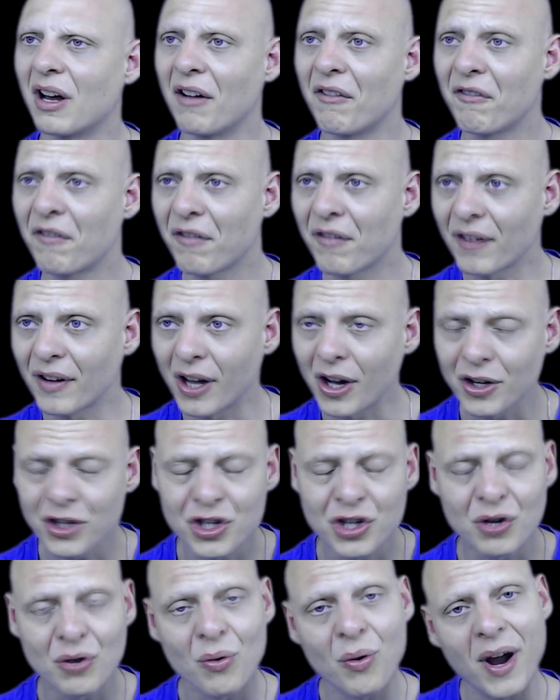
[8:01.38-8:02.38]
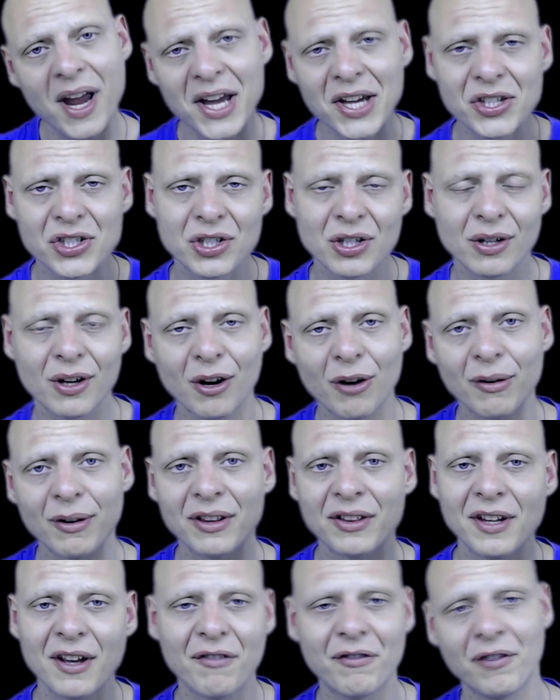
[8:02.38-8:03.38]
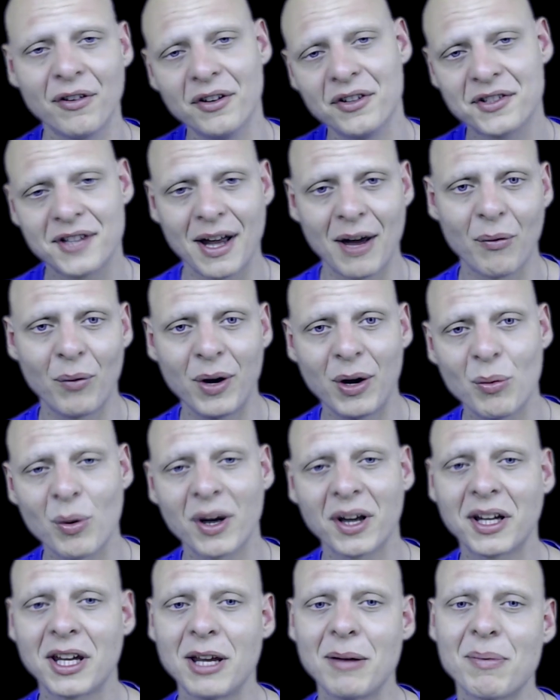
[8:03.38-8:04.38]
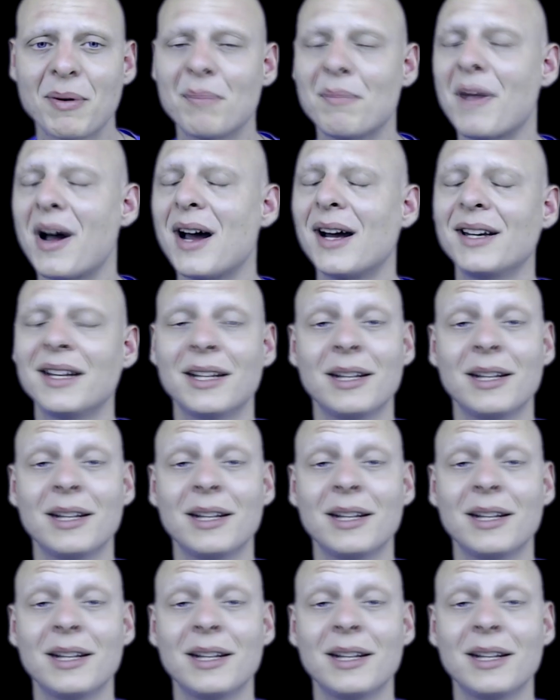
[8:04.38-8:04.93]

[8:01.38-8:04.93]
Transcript: a fluctuation or a difference that we want to keep in mind.